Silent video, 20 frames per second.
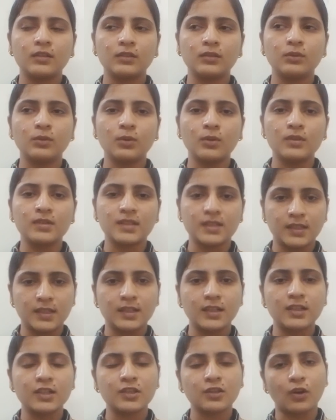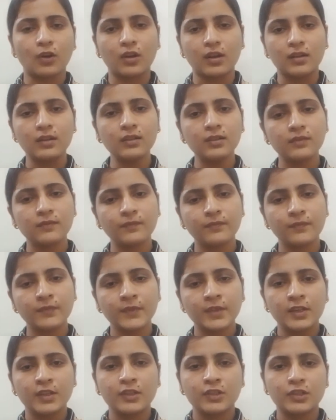or
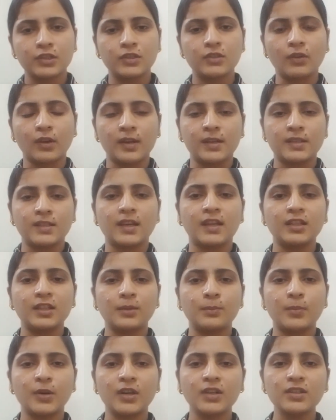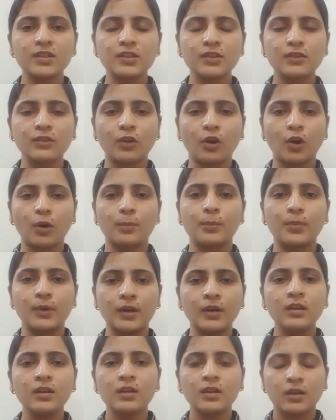joints, and the function of
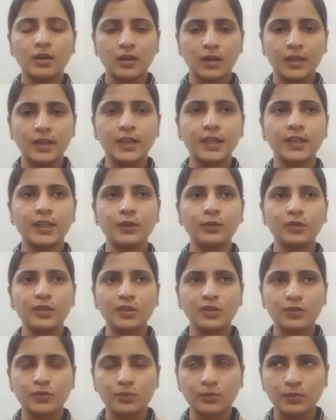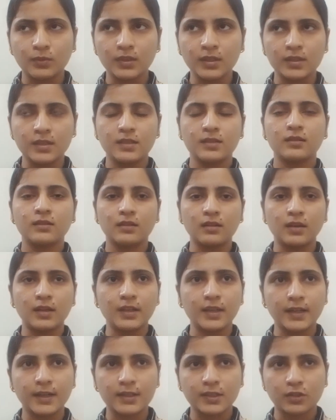connective tissue is
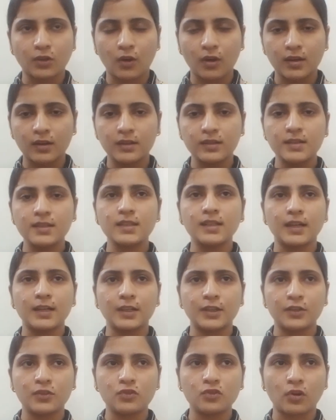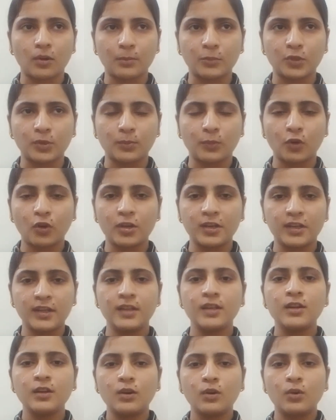connects organs and tissue of the body,
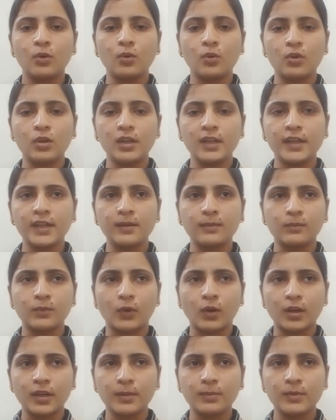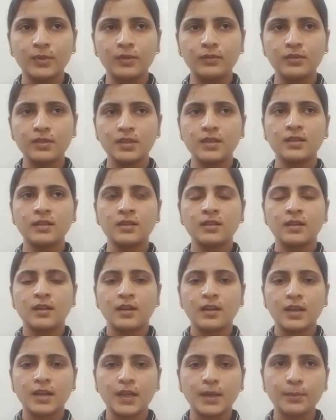holding body fluids,
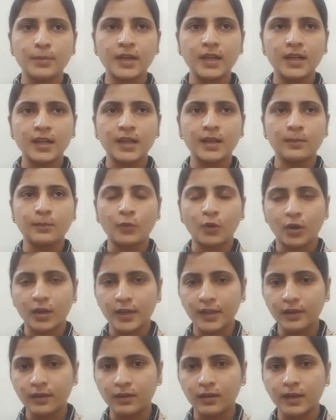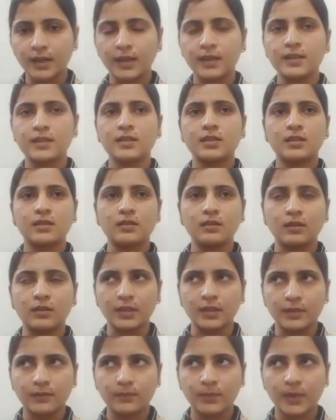defending body against
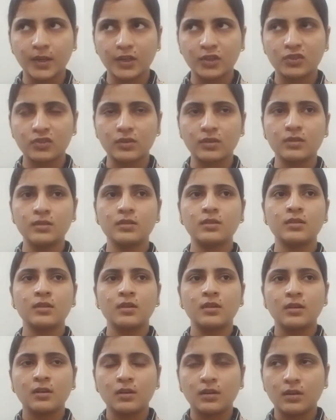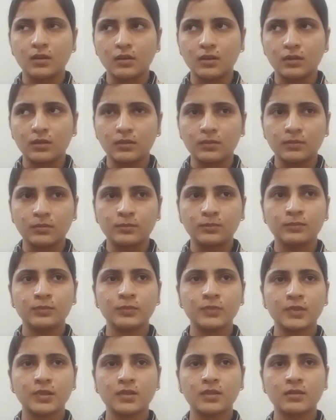infections, um,
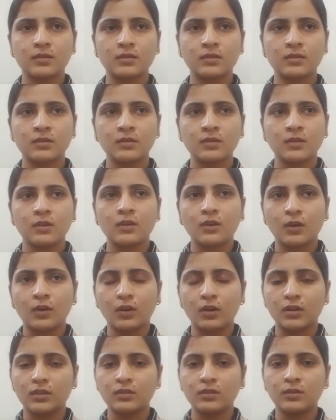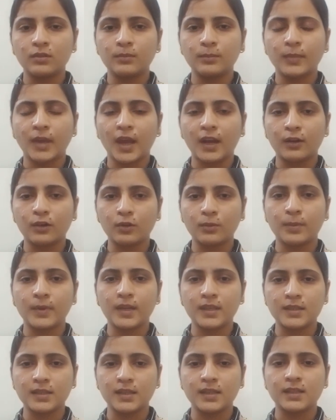or the
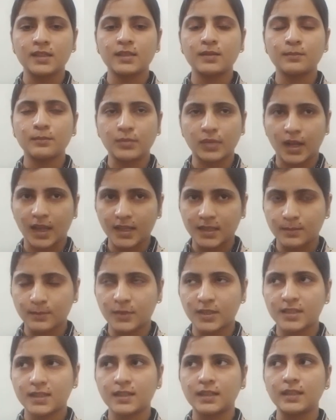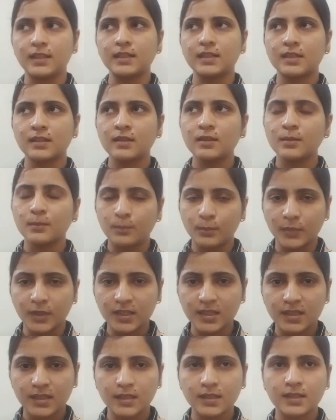macrophages, plasma cells,
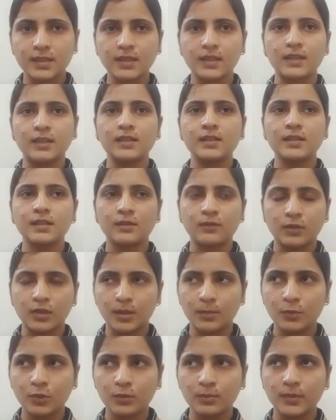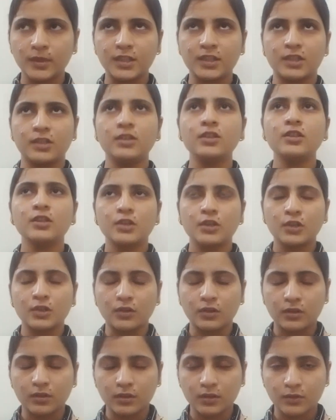mast cells, WBC,
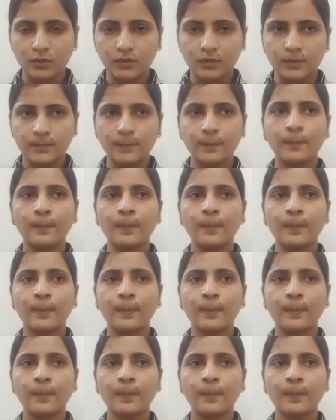or